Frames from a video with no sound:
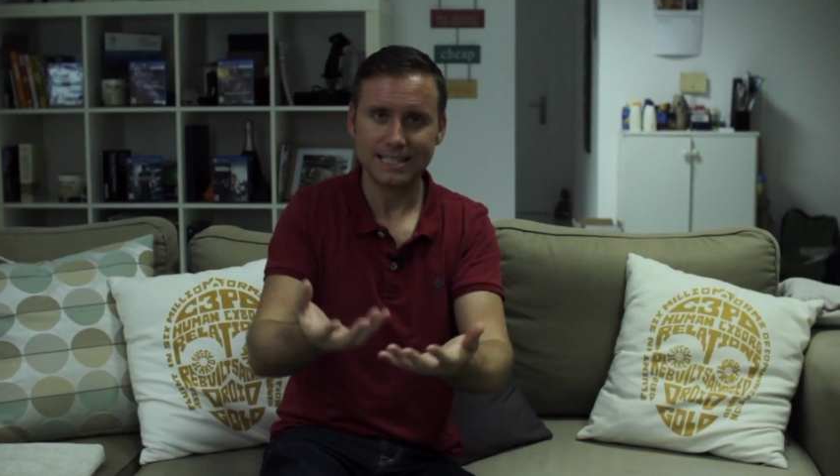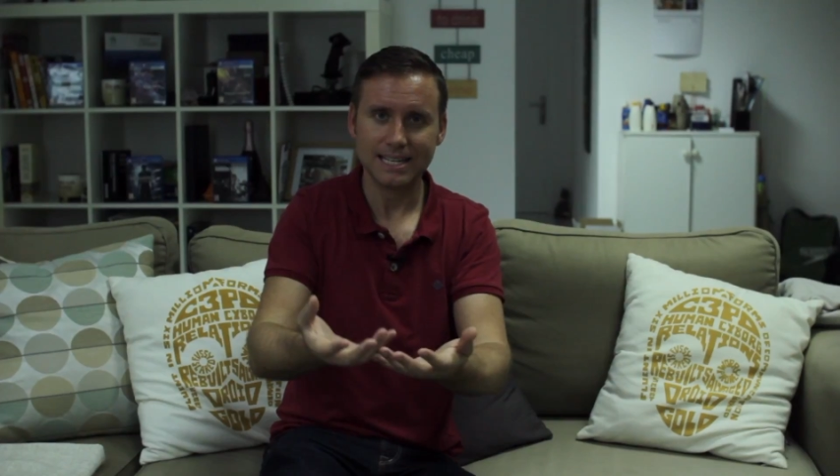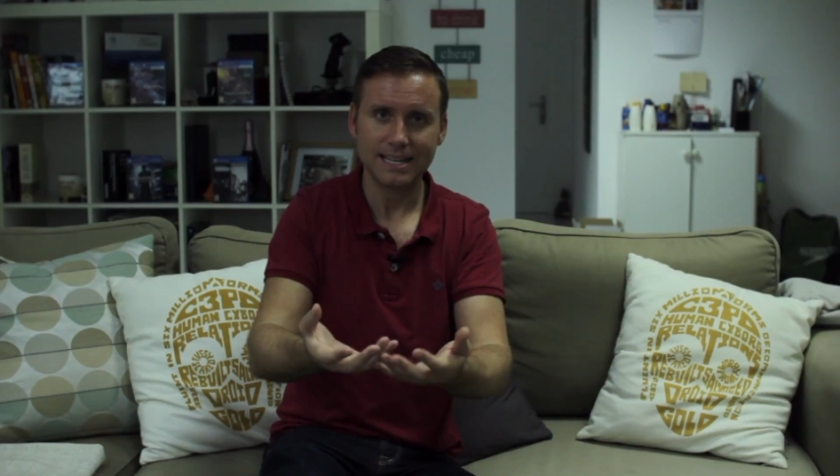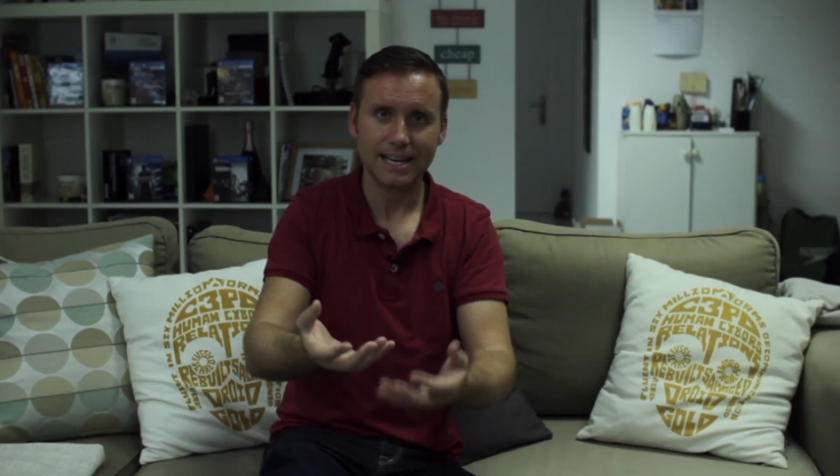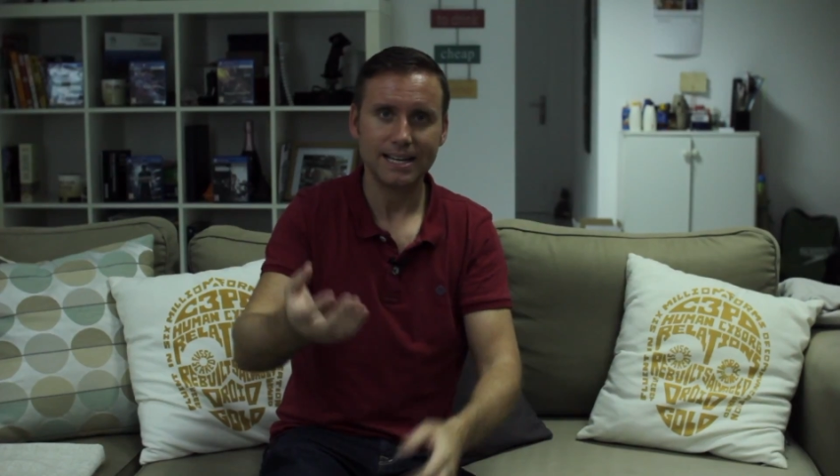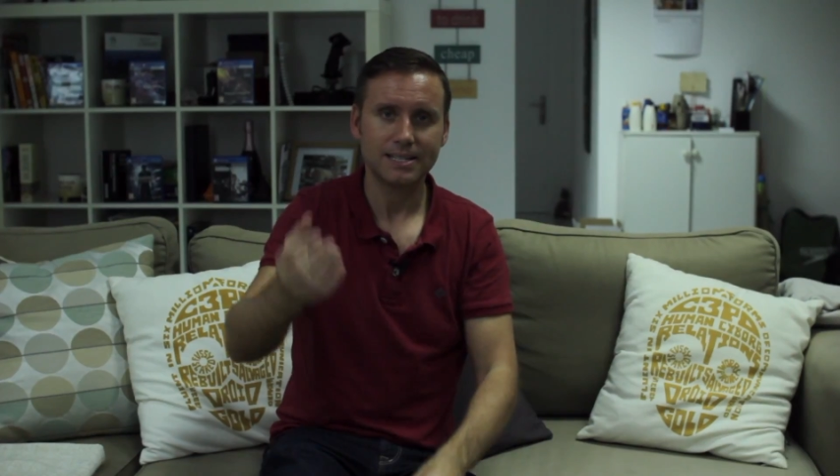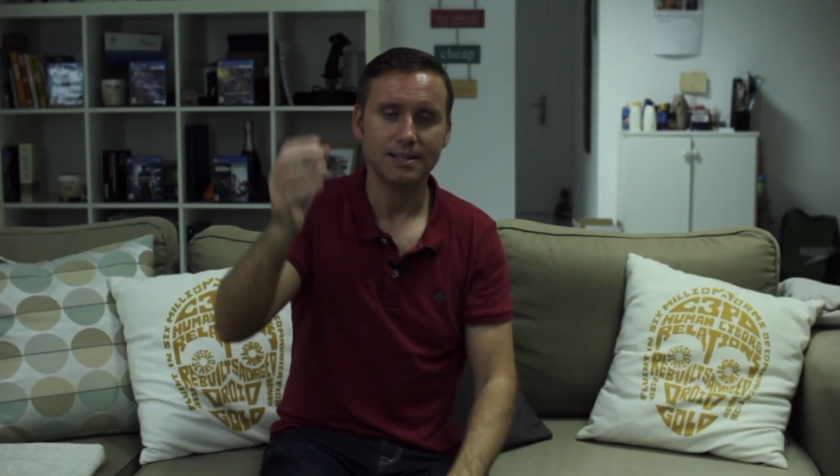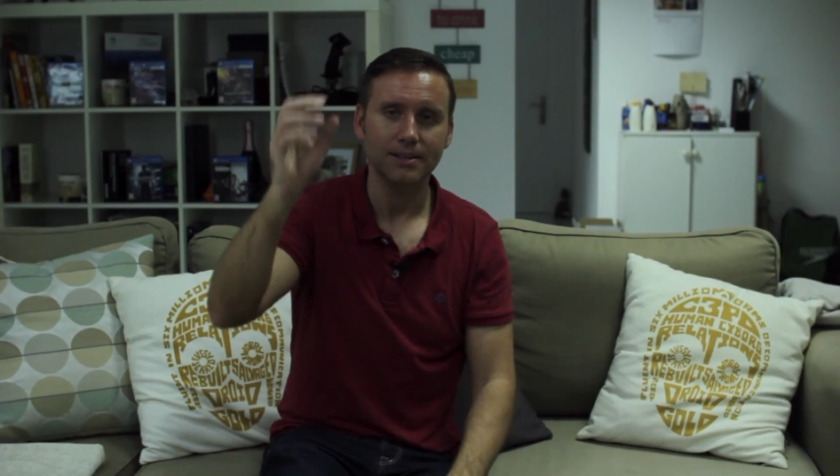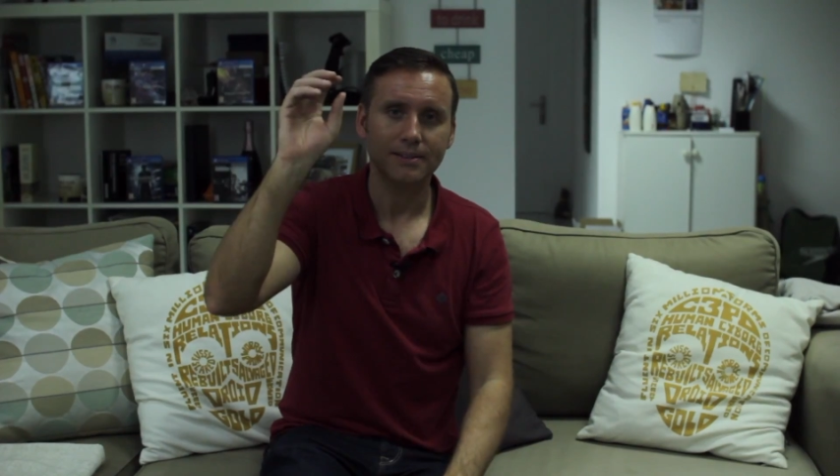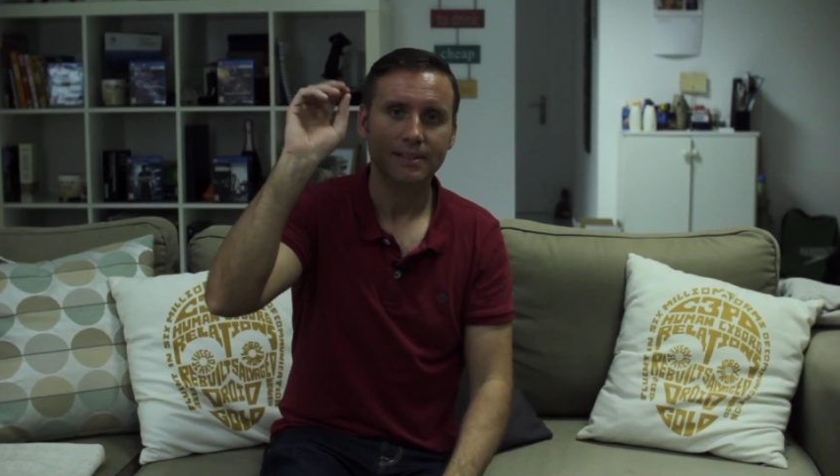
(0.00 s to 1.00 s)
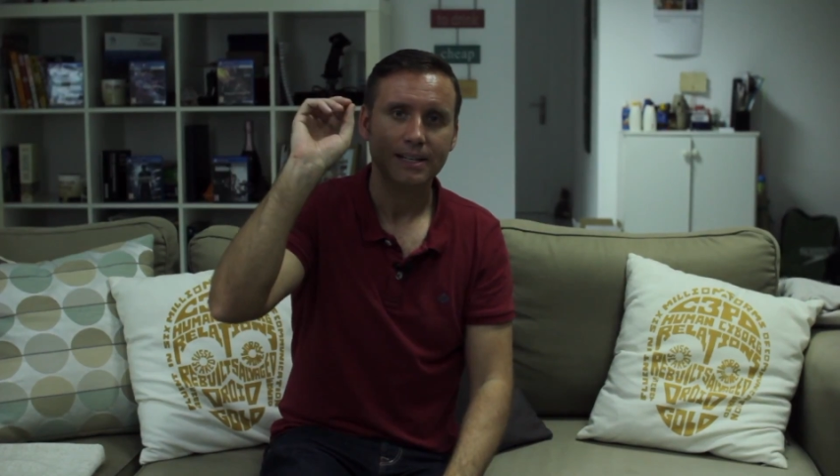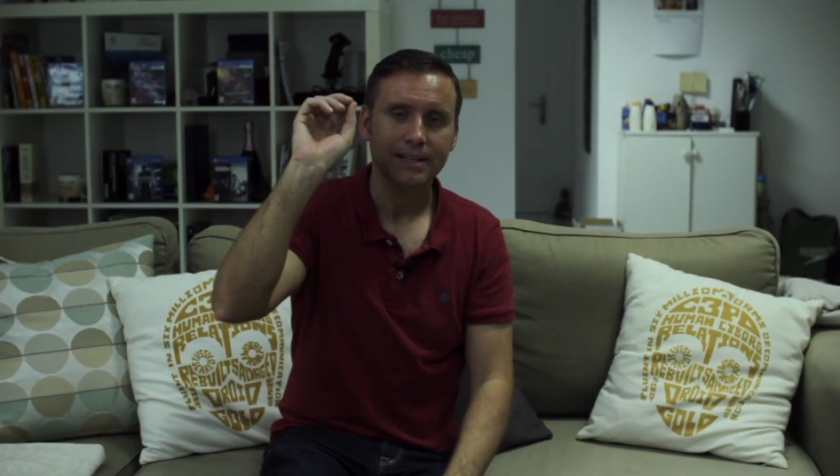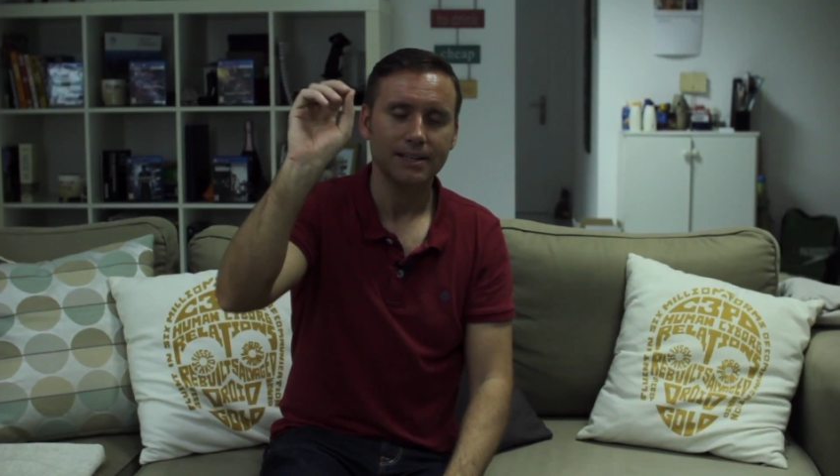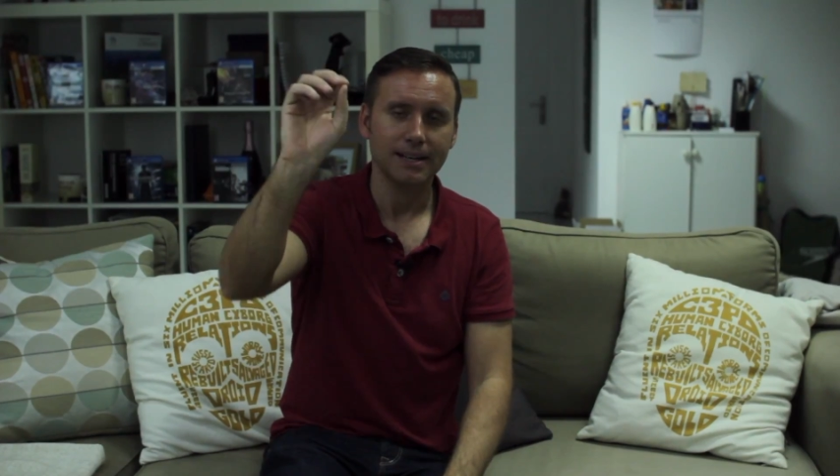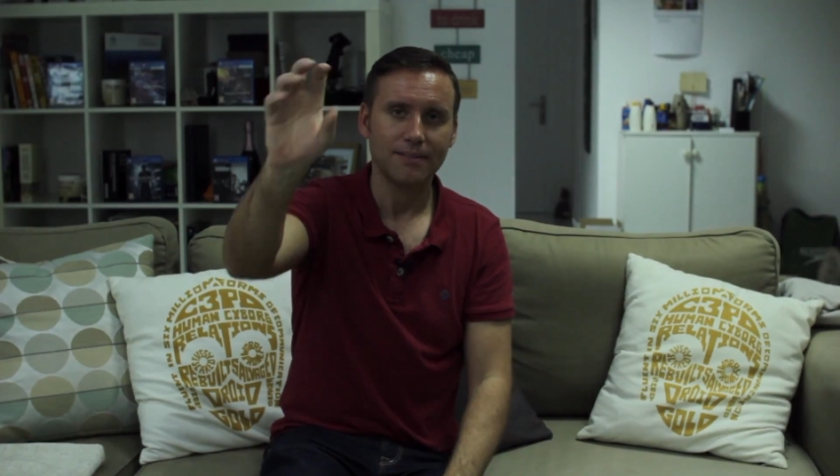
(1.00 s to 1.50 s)
the DK2,
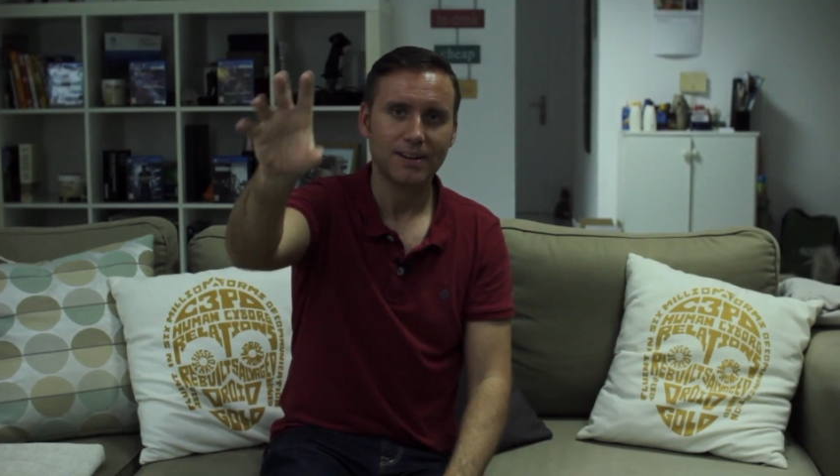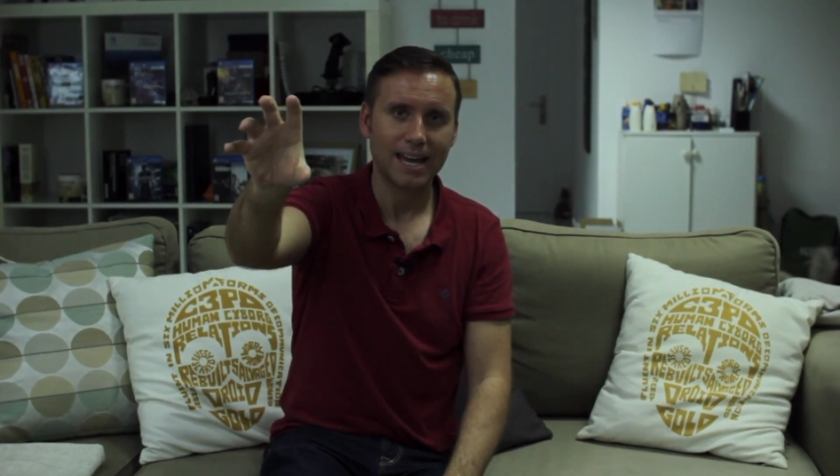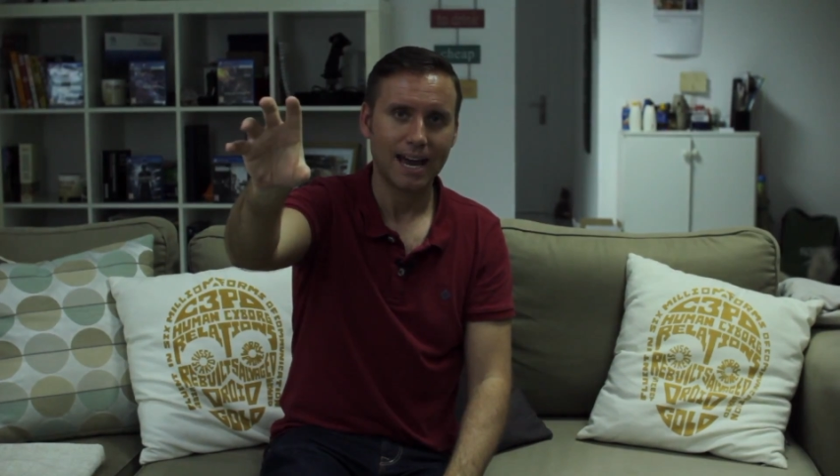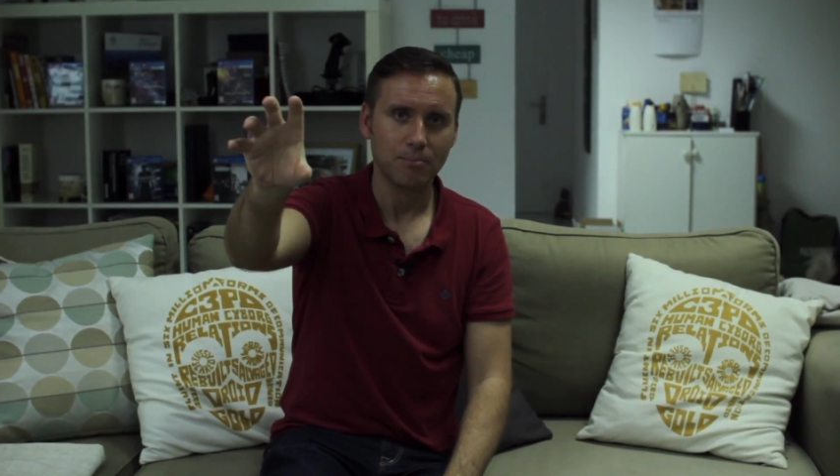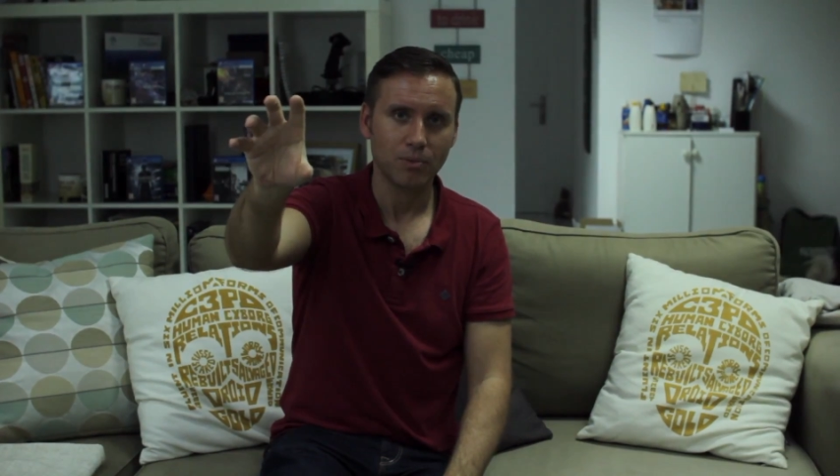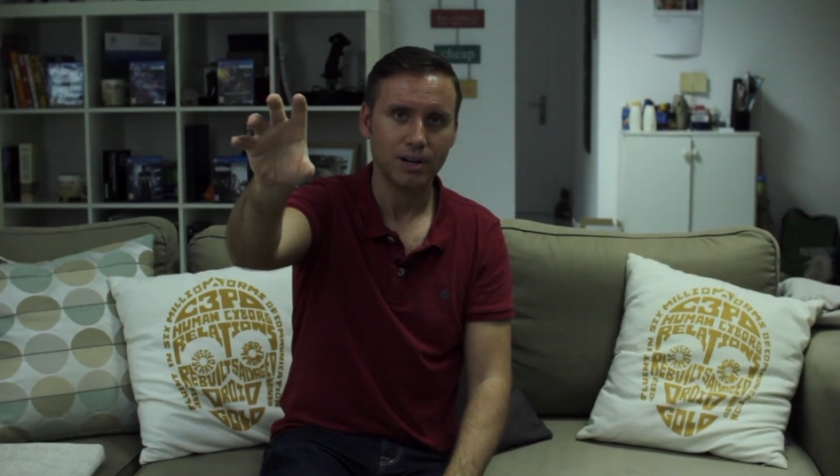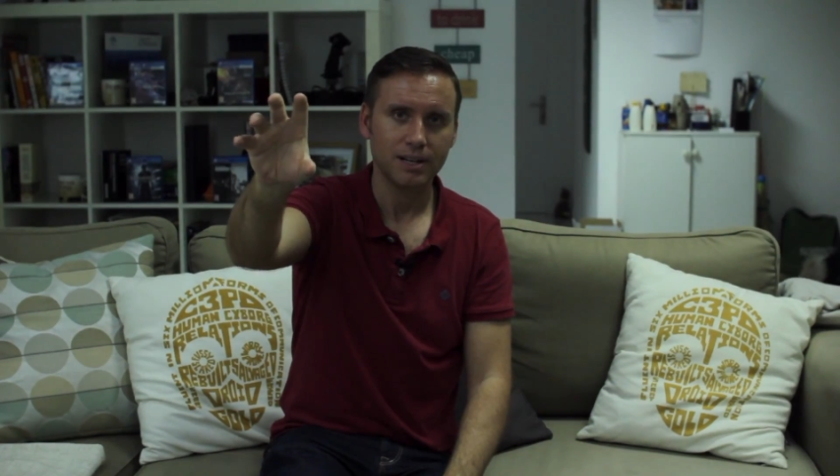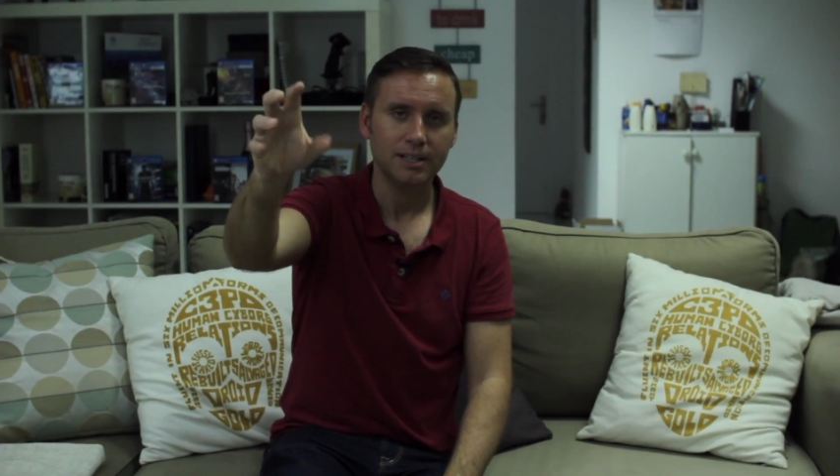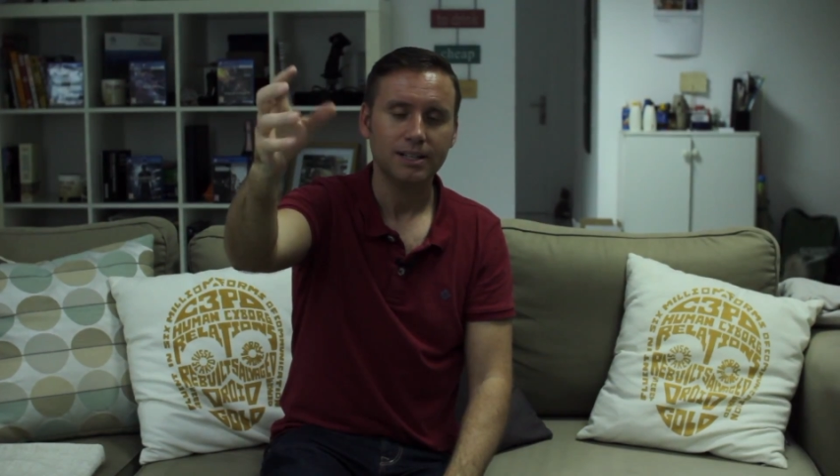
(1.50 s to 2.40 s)
you have a camera